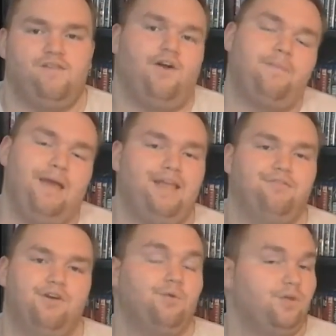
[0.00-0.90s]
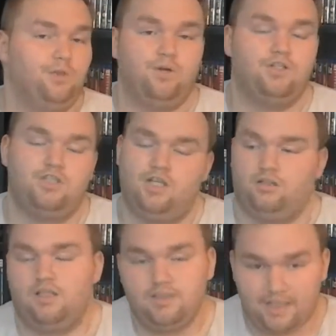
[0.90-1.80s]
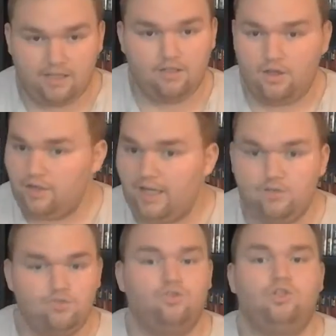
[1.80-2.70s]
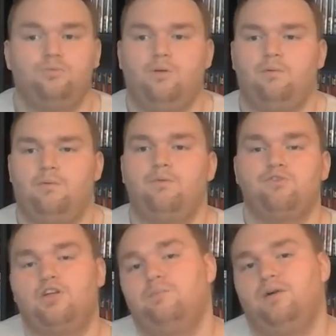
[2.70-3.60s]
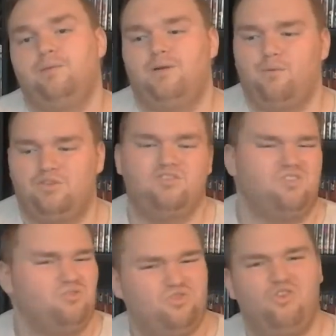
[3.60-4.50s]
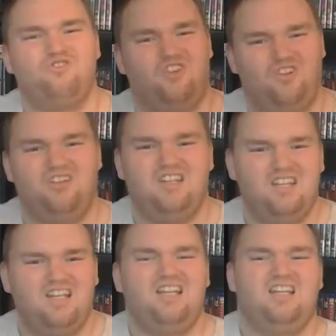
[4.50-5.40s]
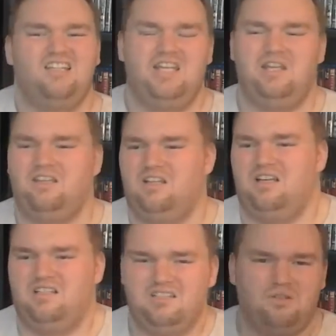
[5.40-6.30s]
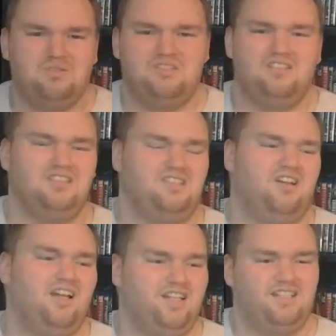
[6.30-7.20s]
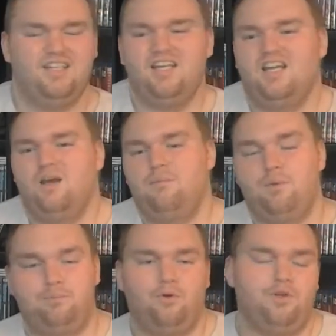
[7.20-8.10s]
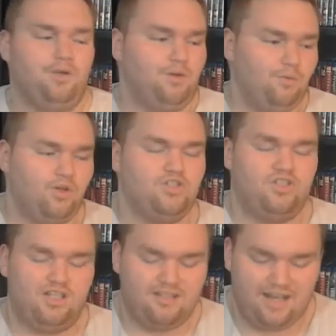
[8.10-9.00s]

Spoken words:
If I pay for it, will you watch it? And I was like, yeah, okay, sure, no problem. I was going to buy it, but I wasn't too sure. I was undecided. We bought it, we watched it.